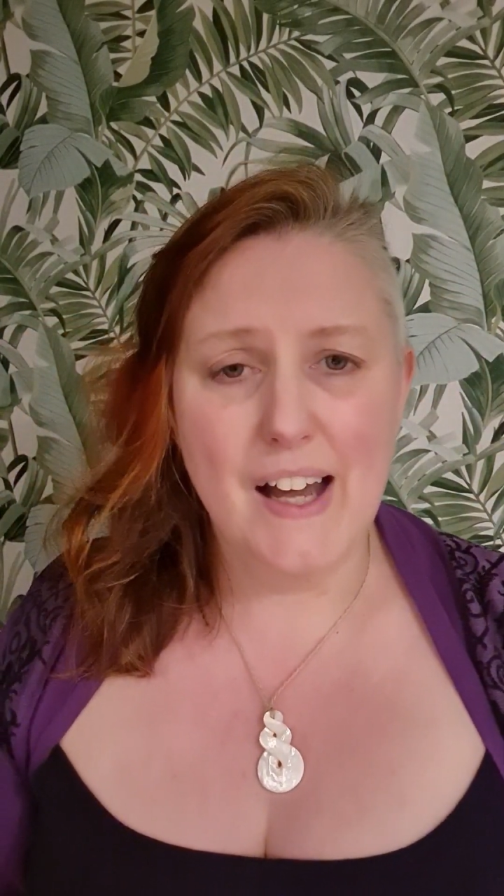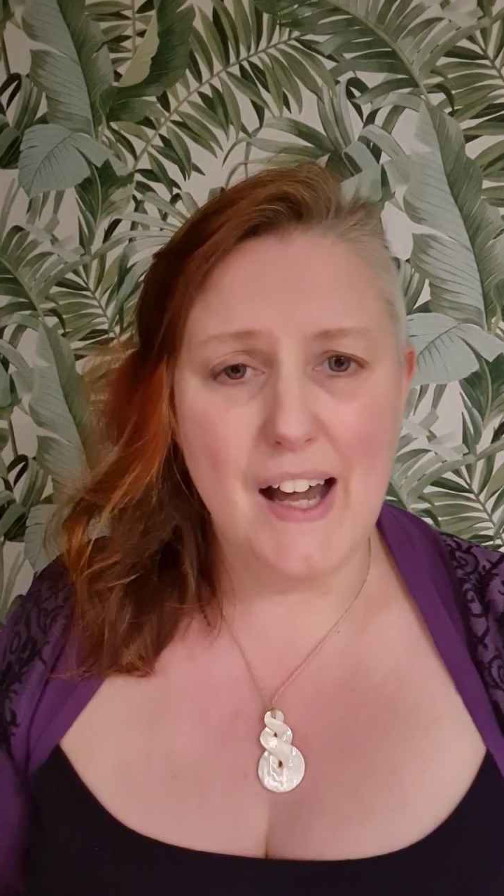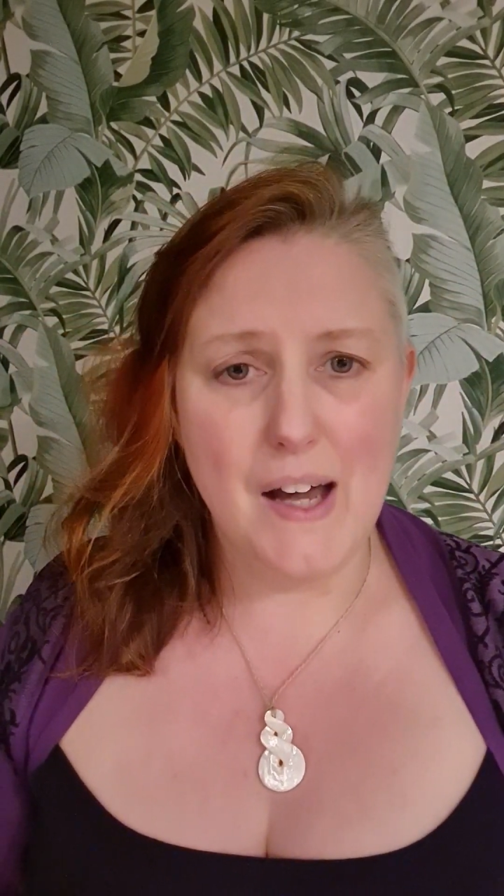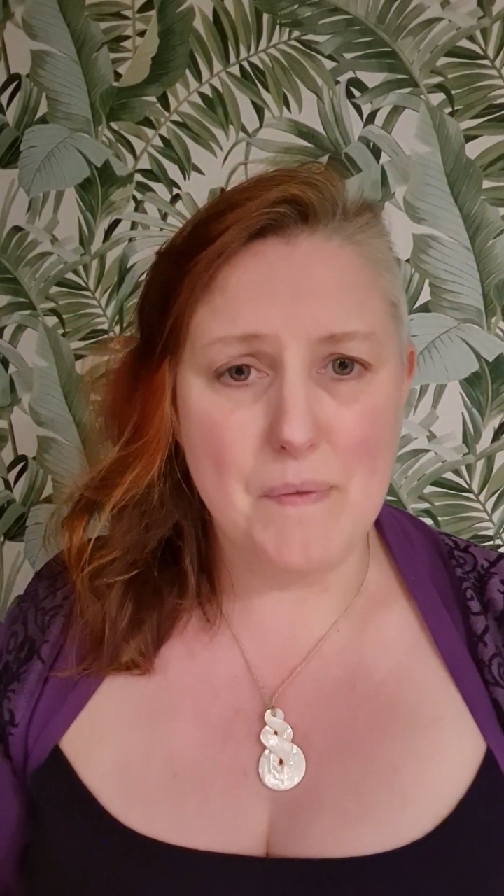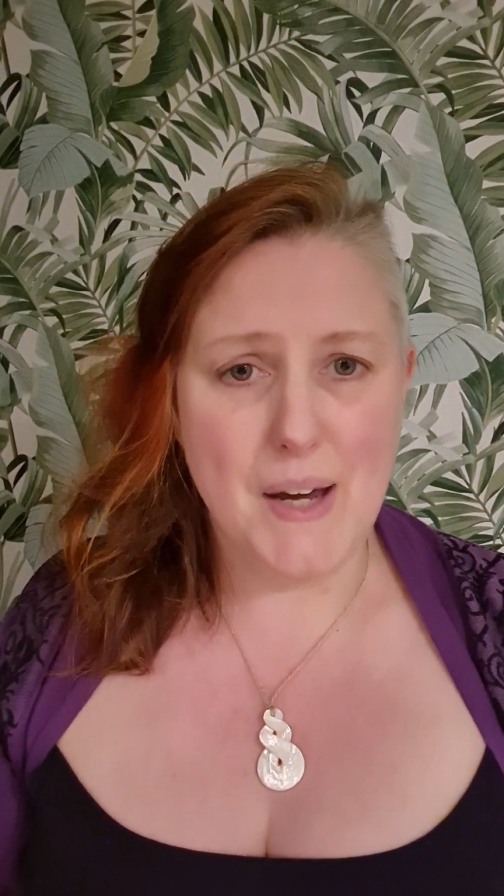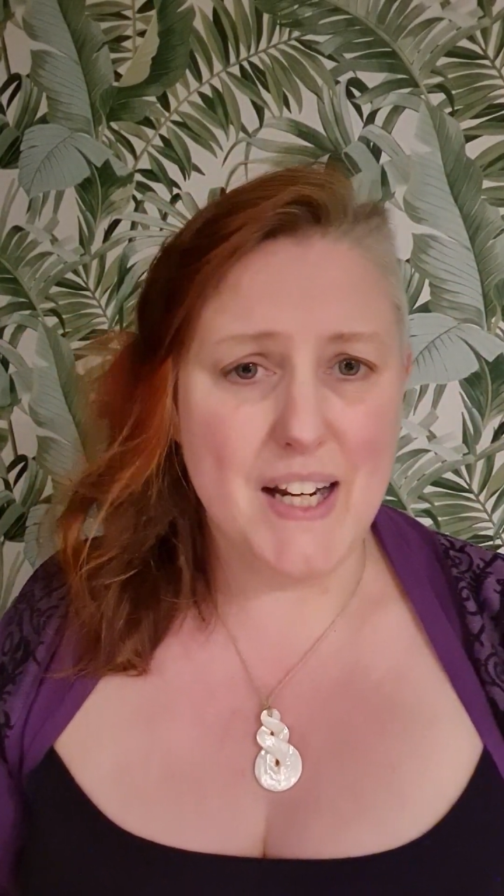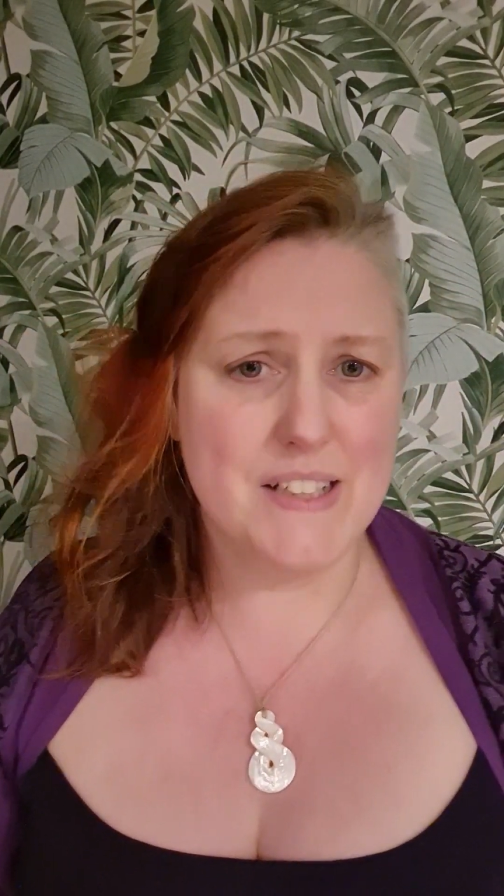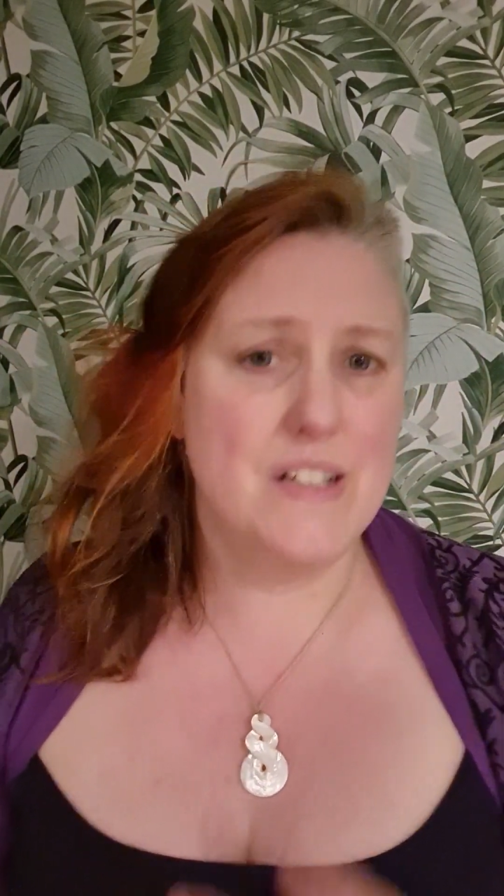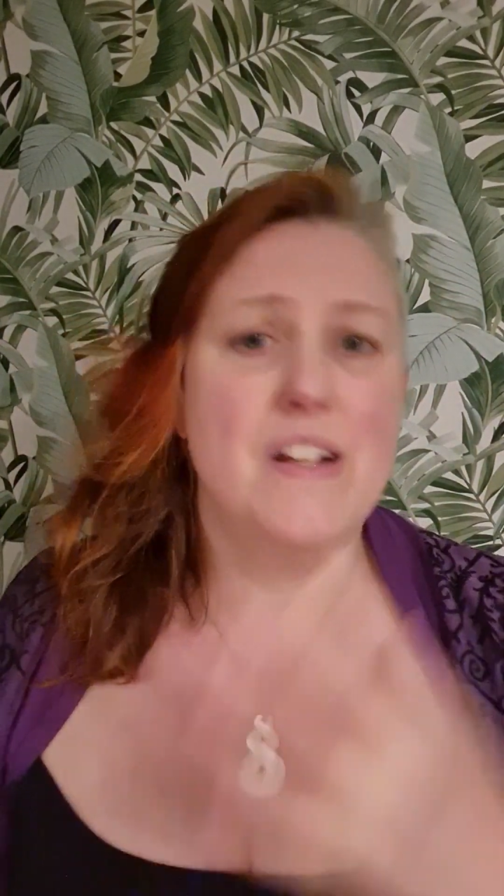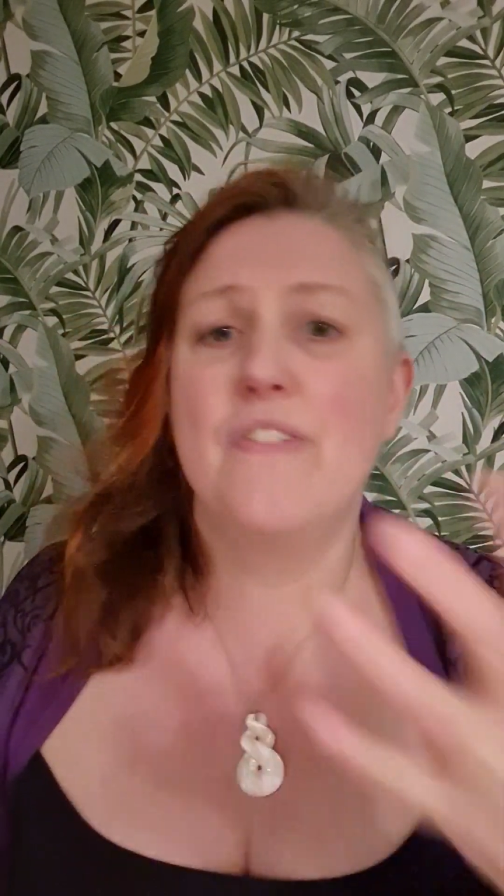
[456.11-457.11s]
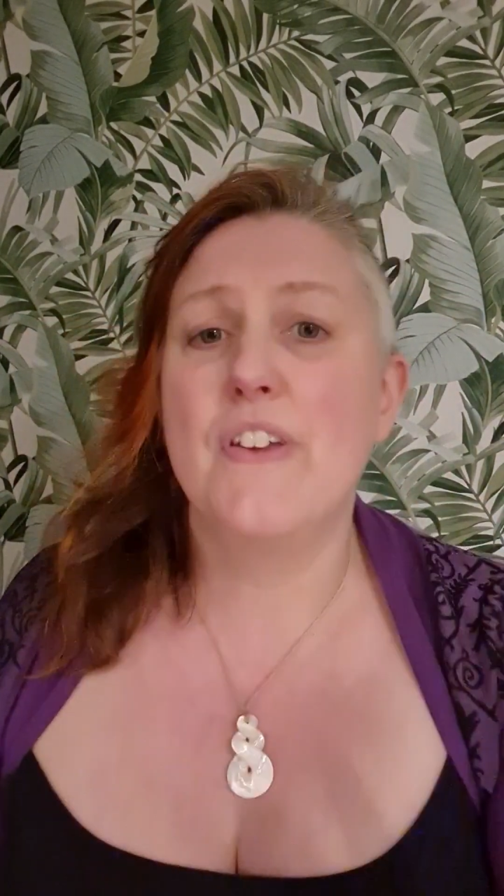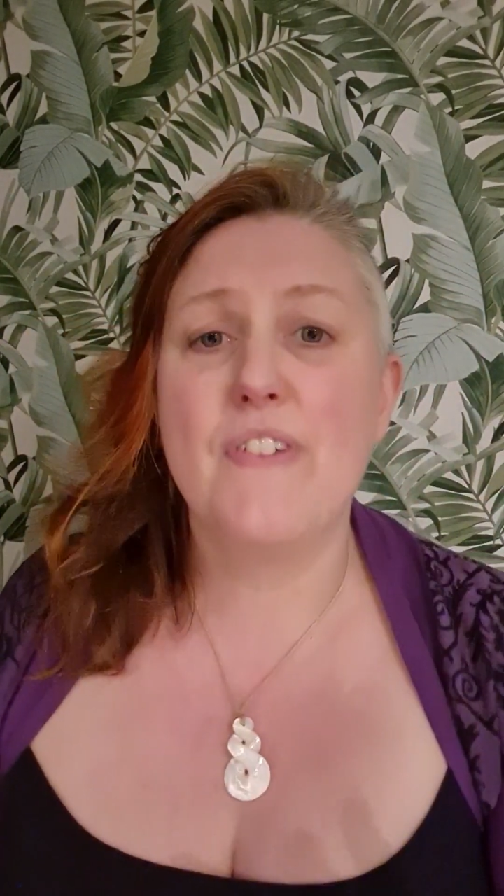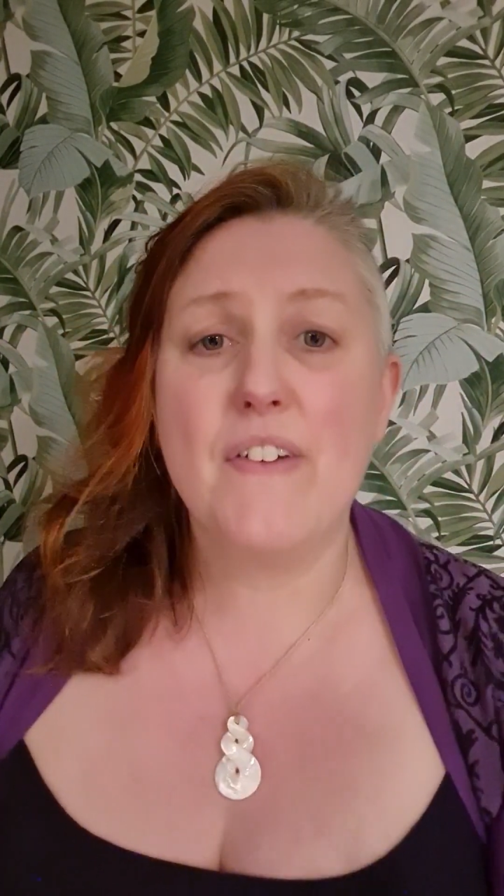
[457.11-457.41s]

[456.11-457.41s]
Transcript: And I don't know if you've